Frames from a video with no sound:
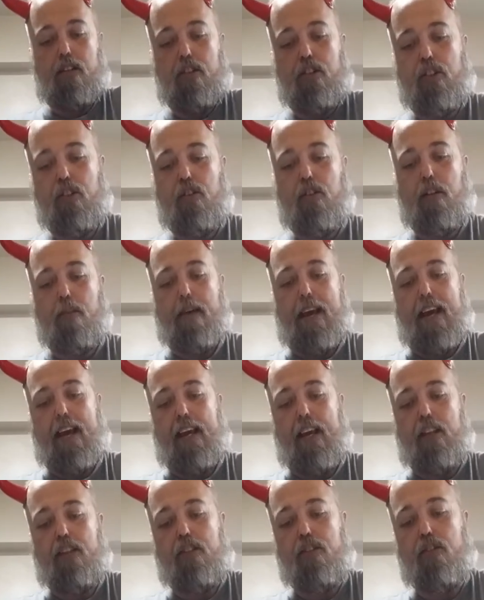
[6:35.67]
2 of
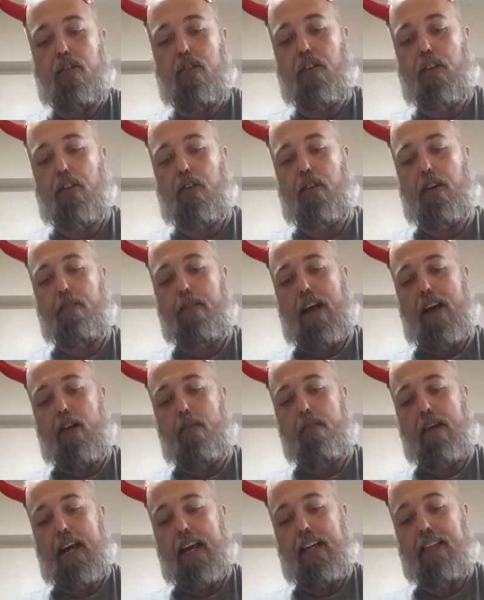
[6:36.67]
the
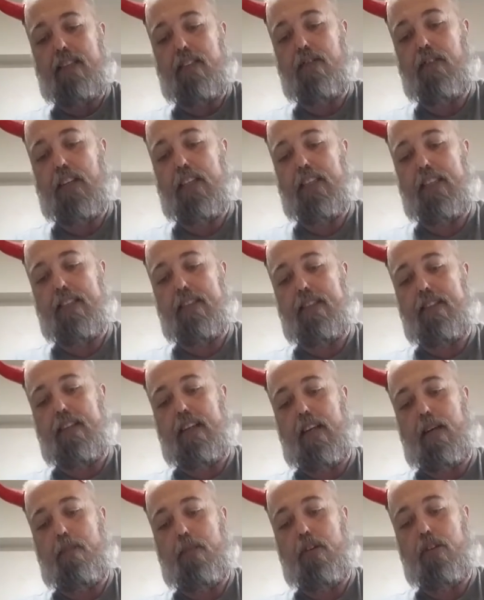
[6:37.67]
3-pound bags of onions that
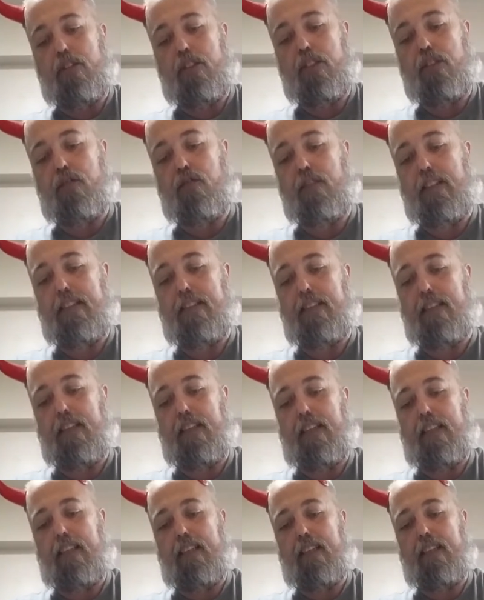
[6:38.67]
I purchased
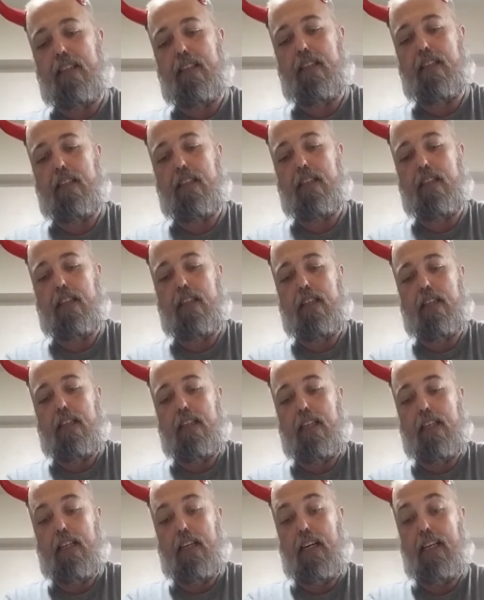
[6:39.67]
recently.
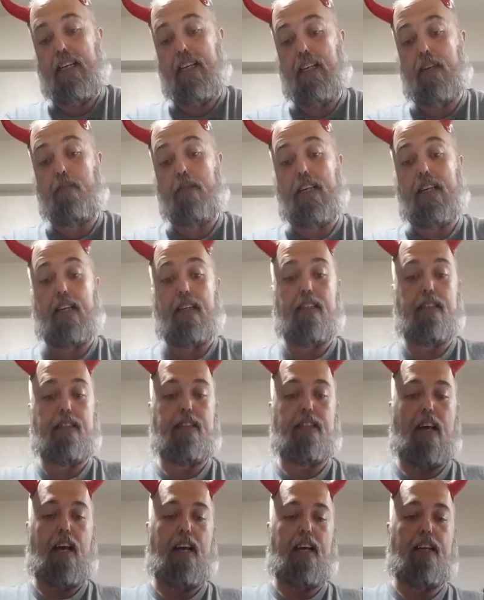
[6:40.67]
Again, because
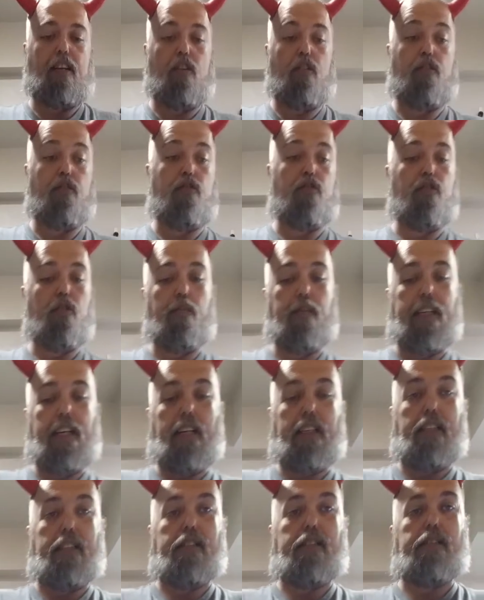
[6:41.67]
I go through so many
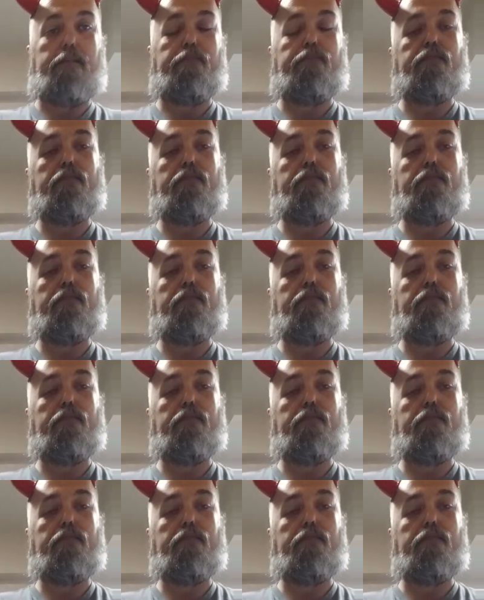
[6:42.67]
onions.